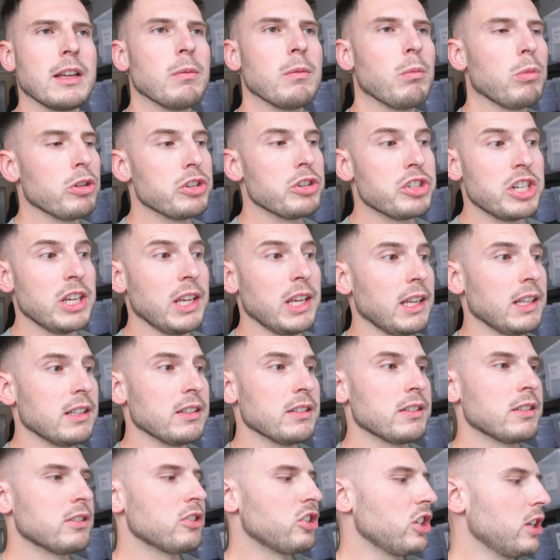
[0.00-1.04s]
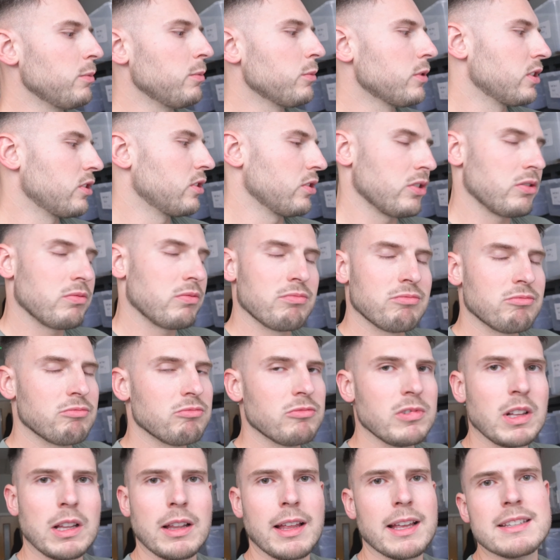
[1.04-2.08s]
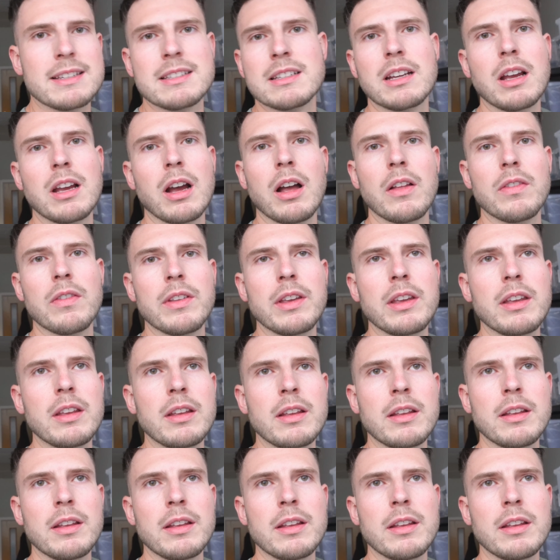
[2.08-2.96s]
But the jeans, jeans are just classic, aren't they?